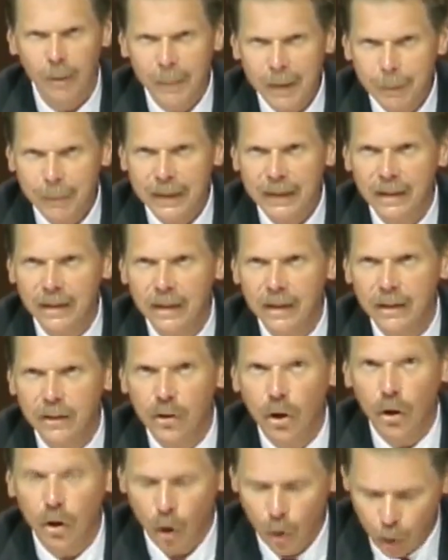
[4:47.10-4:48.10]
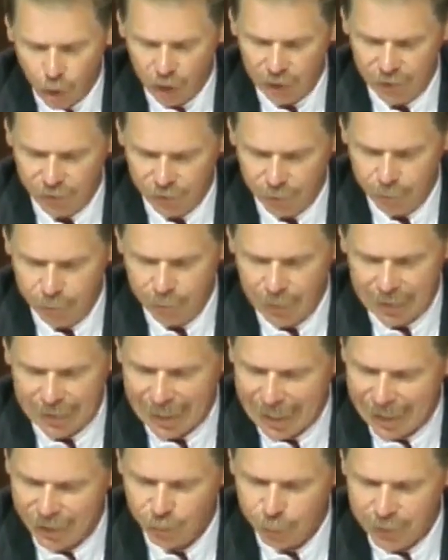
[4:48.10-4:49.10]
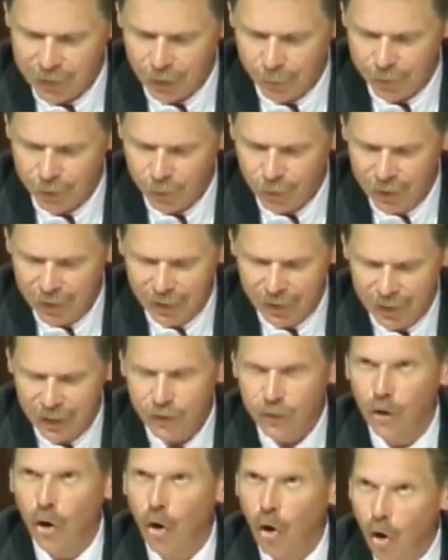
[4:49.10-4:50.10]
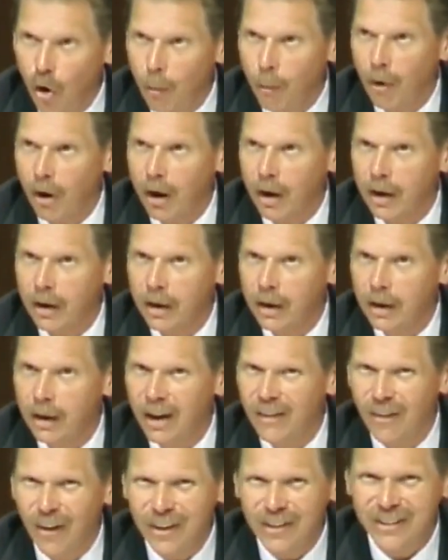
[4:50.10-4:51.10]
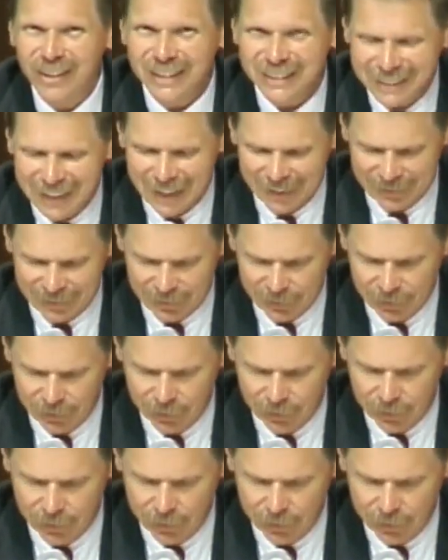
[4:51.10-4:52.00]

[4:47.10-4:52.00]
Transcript: commitment to localism at KSBW is the hallmark of our success.